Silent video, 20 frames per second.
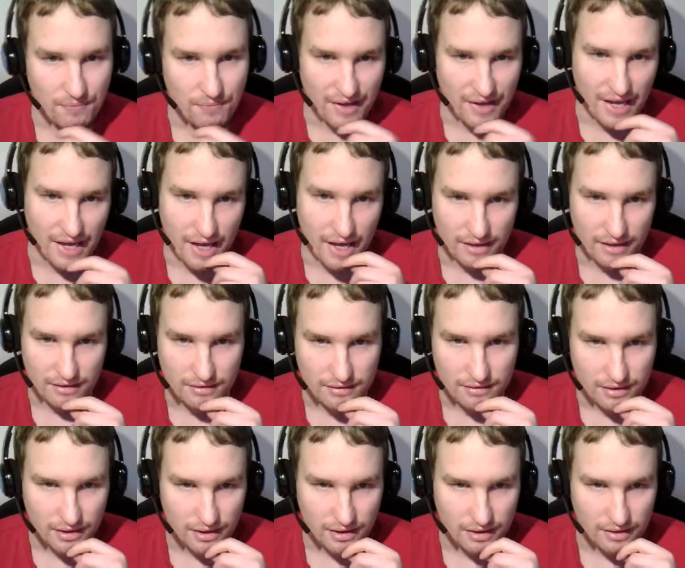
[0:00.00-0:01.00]
And
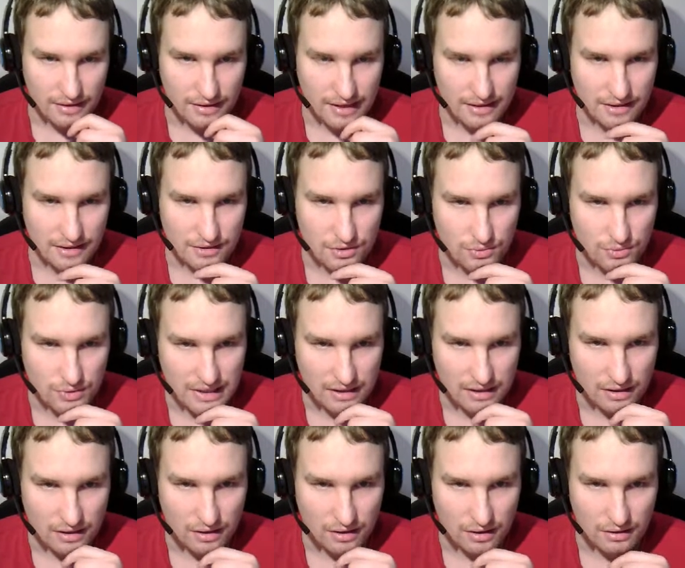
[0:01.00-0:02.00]
then it's
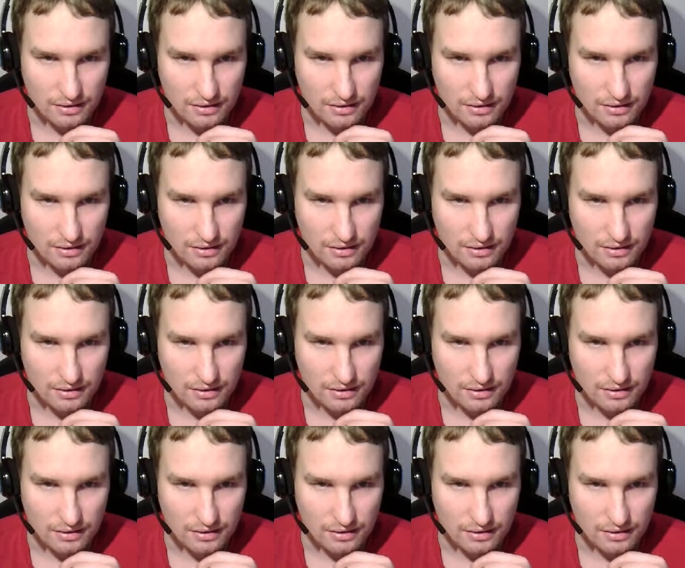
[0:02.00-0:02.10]
reading